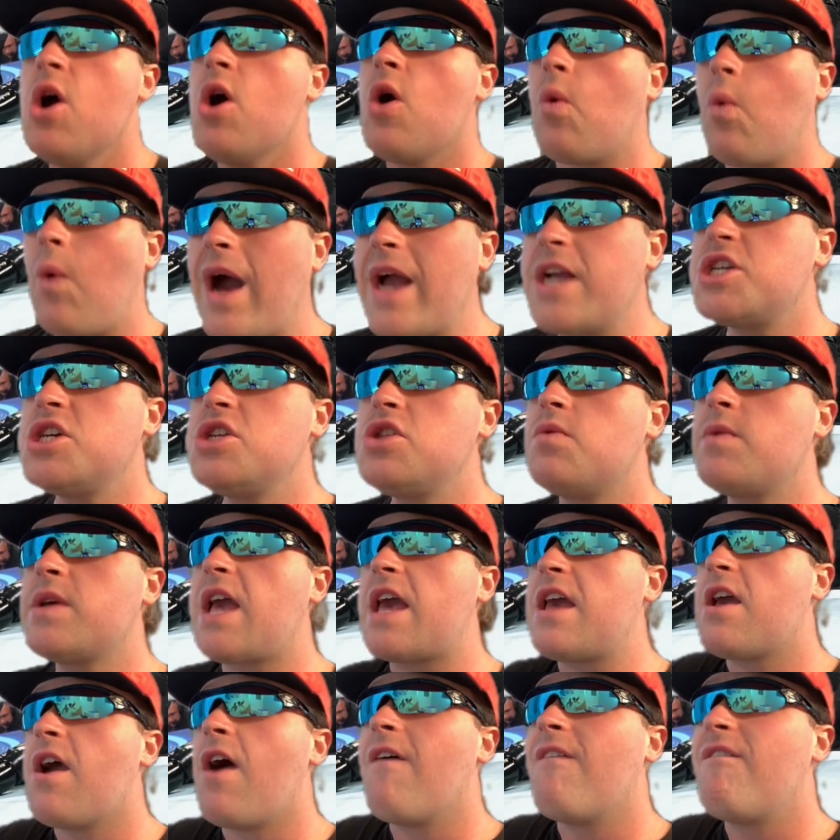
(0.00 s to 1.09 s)
Why is she doing
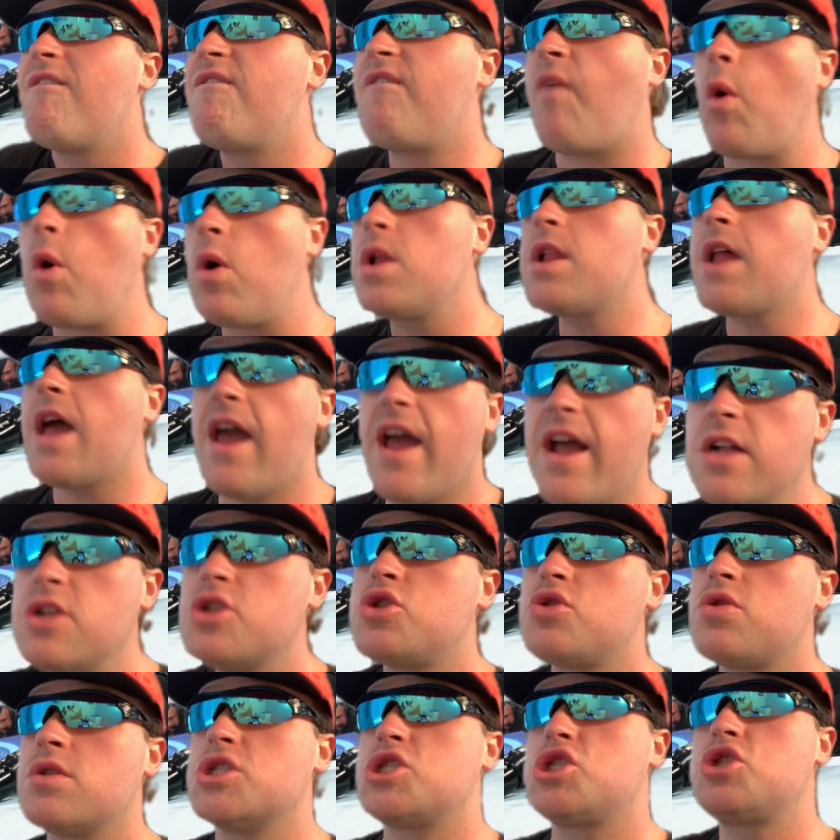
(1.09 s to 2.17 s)
a full
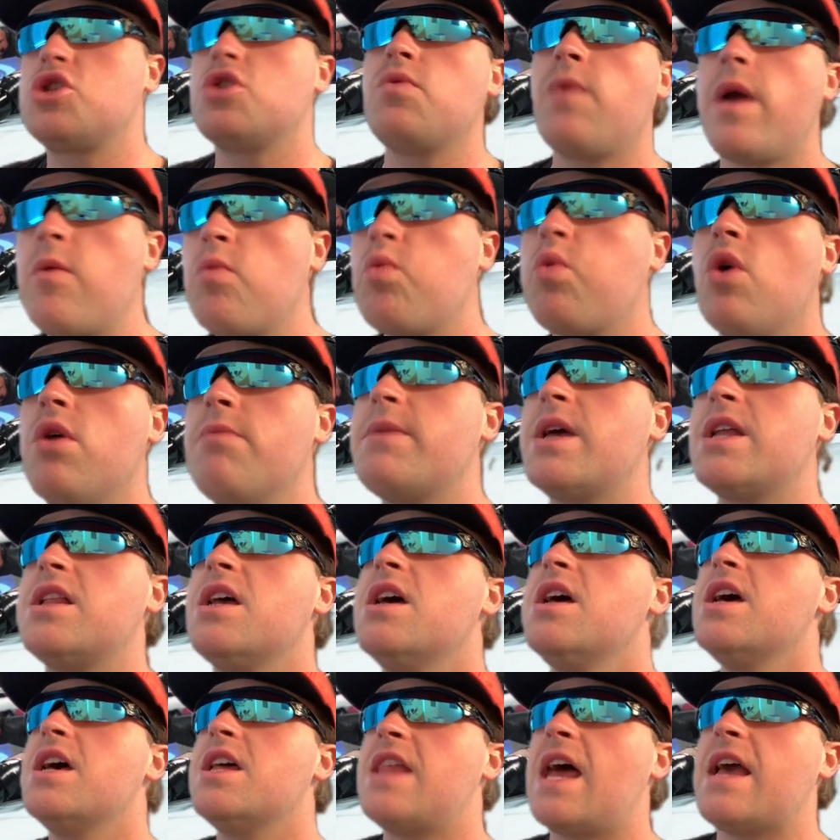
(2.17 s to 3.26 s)
entrance to a woman
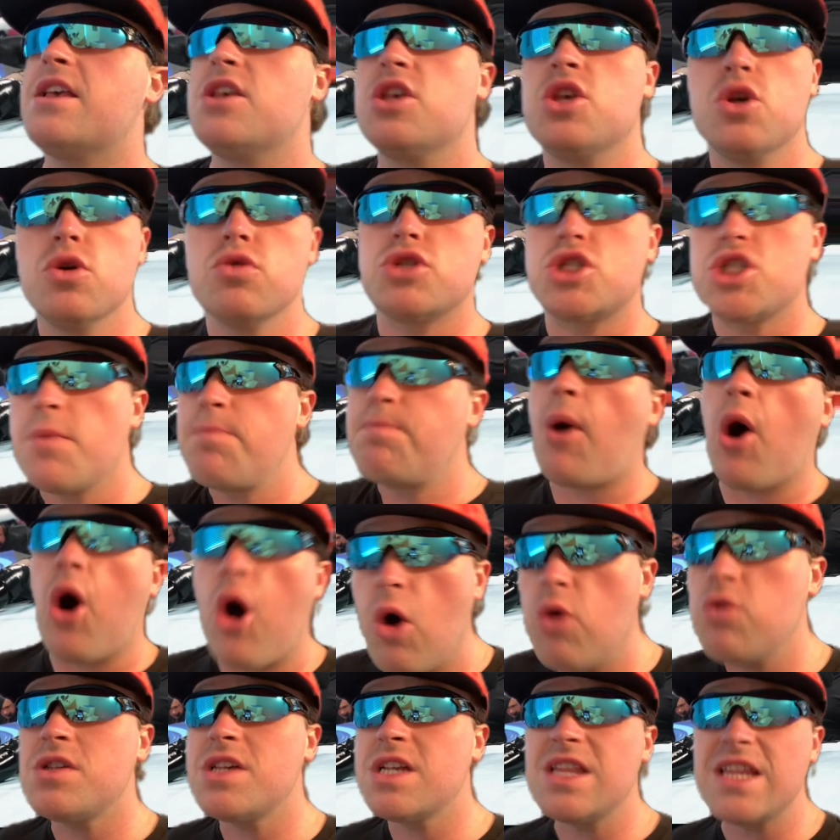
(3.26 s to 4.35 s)
that you
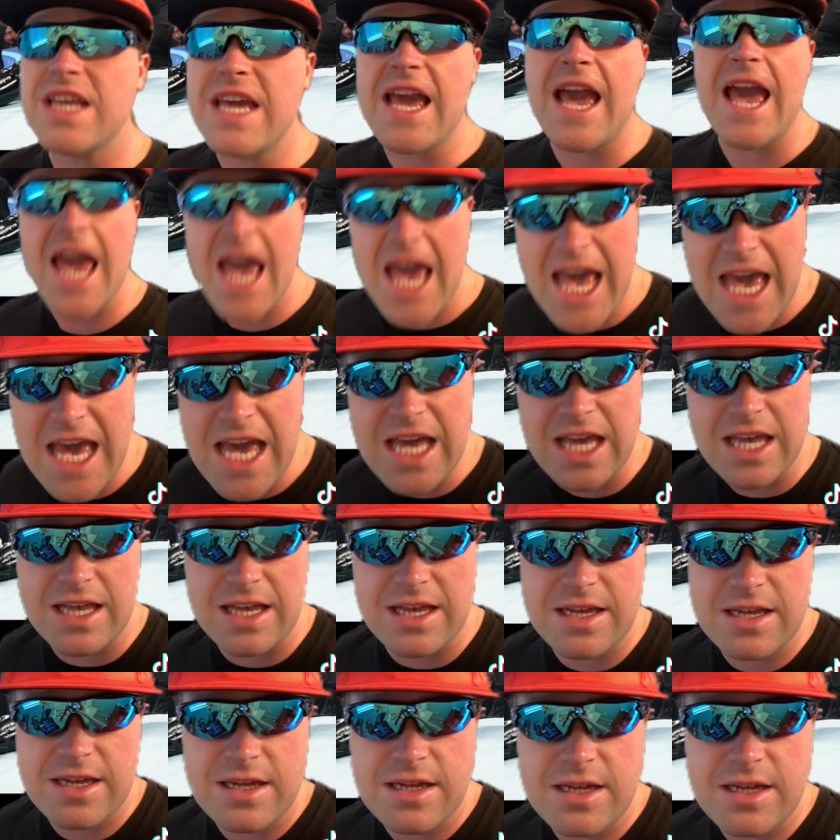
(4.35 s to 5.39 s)
supposedly hate?